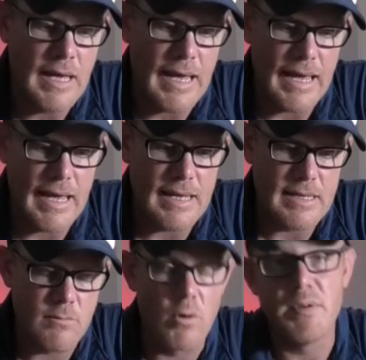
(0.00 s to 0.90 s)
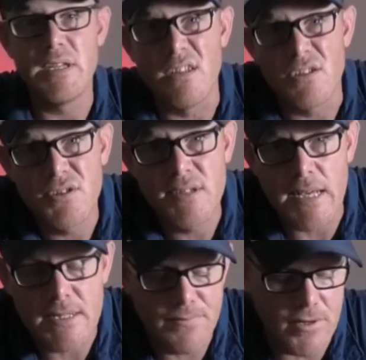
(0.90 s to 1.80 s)
And well, we didn't
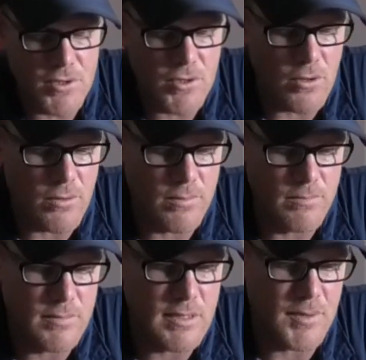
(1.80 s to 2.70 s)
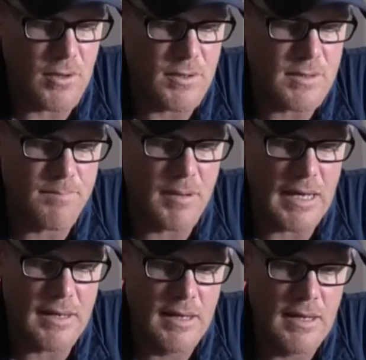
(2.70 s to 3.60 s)
test for the shock, to be honest,
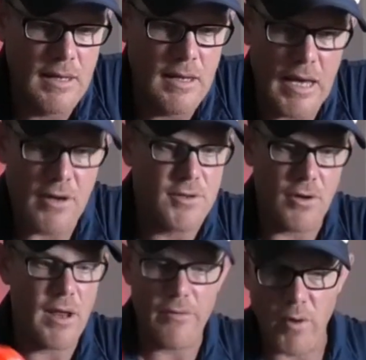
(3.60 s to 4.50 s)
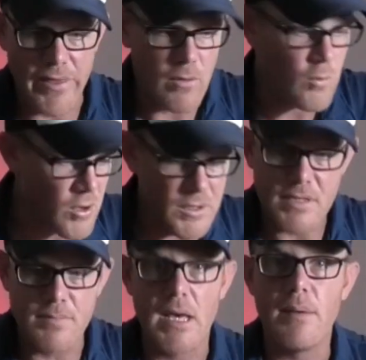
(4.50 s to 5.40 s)
and I don't have one that works
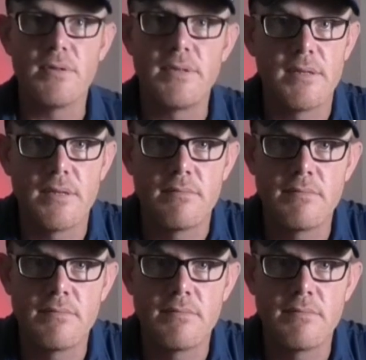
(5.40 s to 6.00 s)
to be able to